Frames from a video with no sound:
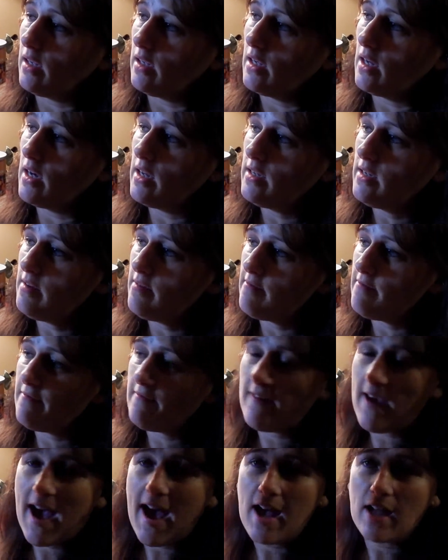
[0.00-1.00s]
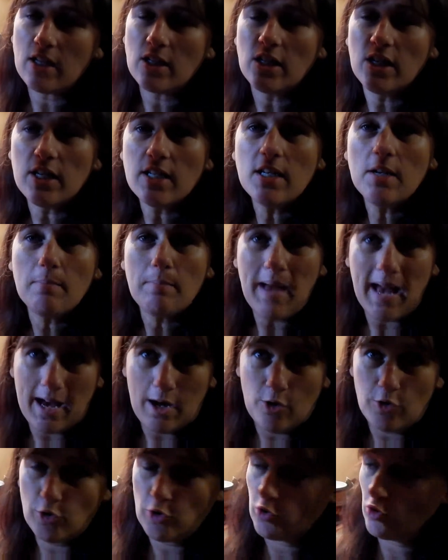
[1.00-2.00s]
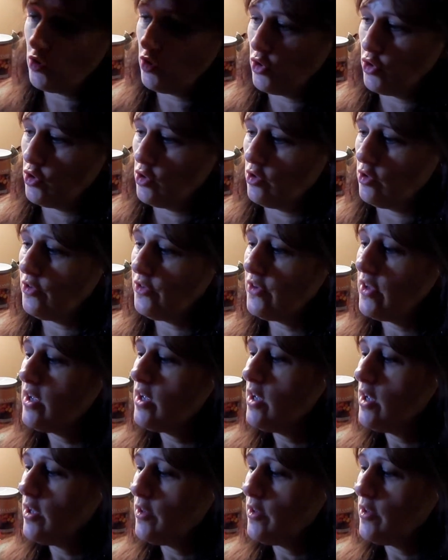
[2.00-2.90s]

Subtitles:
Gunpowder Girls,